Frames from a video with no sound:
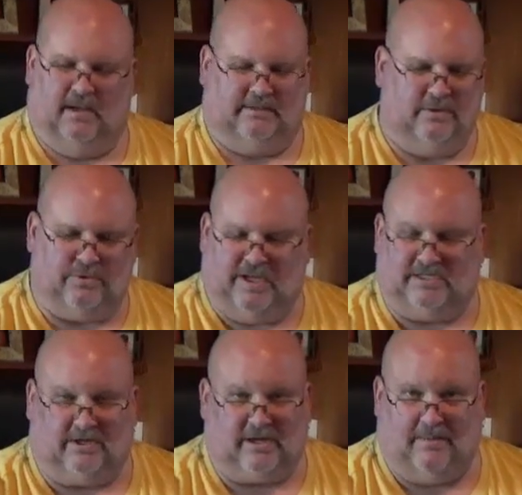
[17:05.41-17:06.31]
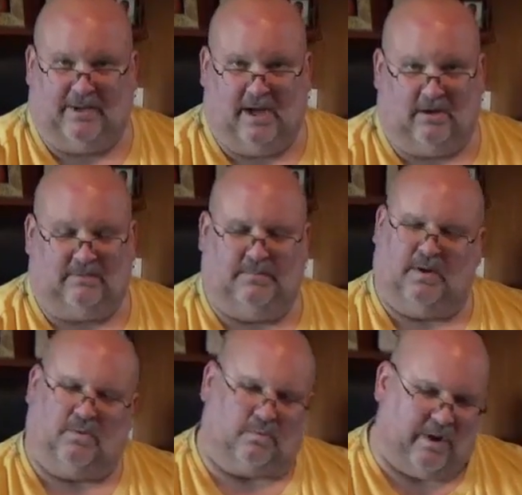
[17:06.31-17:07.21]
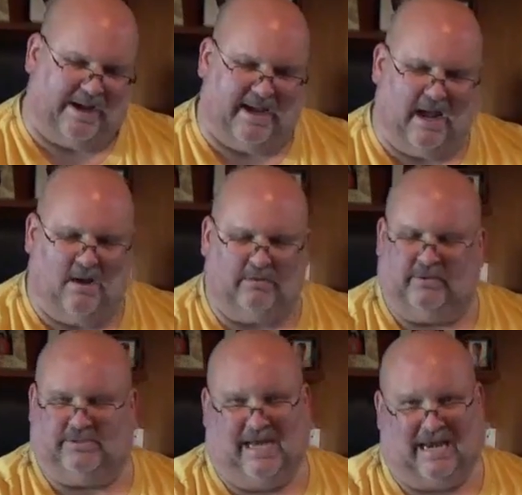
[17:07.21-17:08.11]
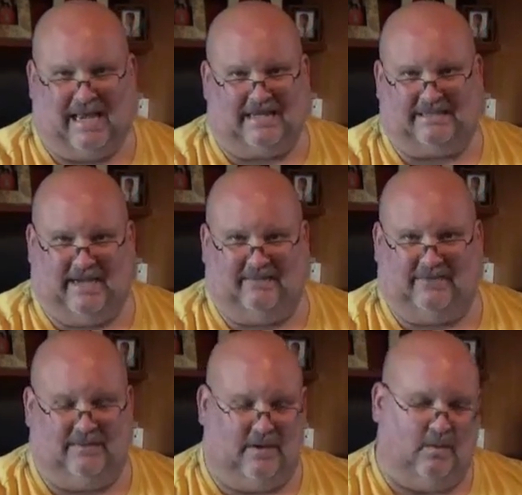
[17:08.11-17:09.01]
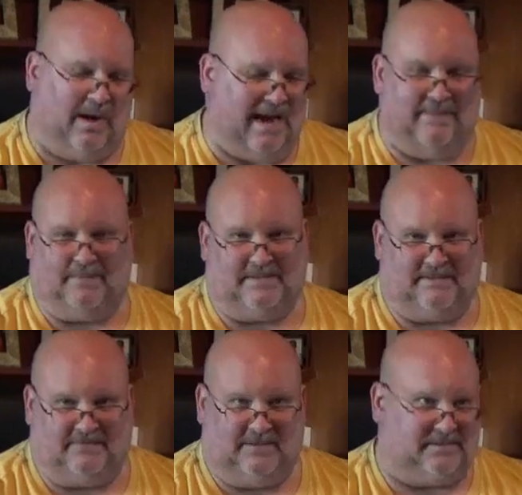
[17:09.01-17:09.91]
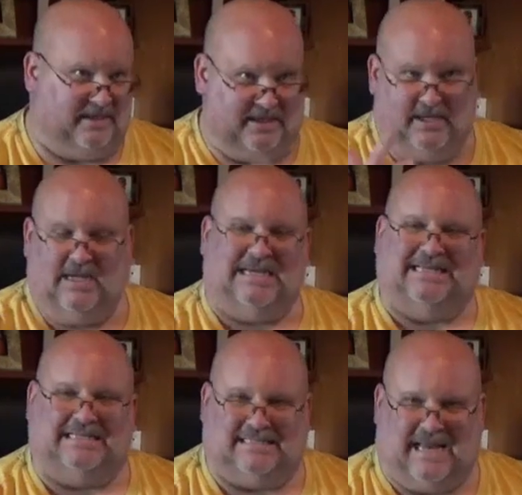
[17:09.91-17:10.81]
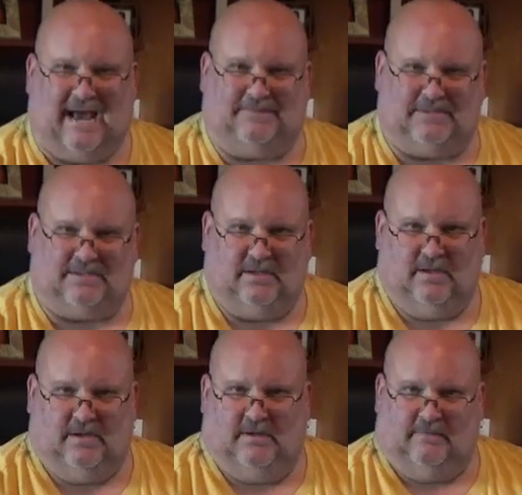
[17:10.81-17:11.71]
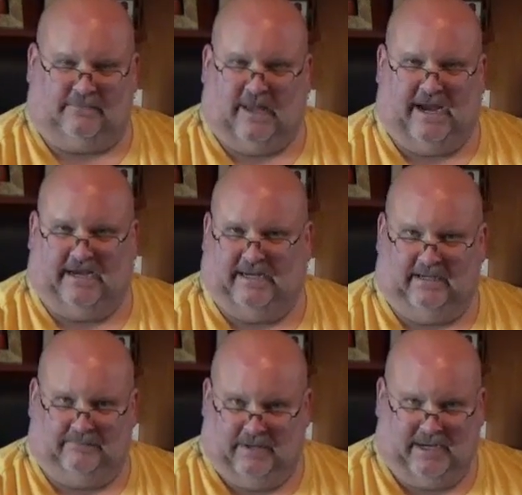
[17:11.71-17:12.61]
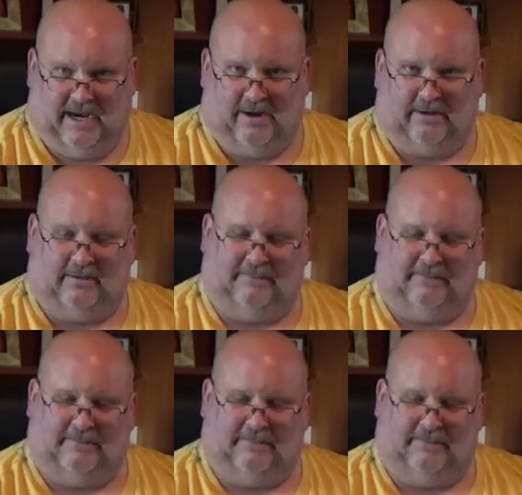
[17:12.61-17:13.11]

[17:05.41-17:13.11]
New things are coming out. But right now, there's not a lot of safety about what happens if this thing stops flying in midair.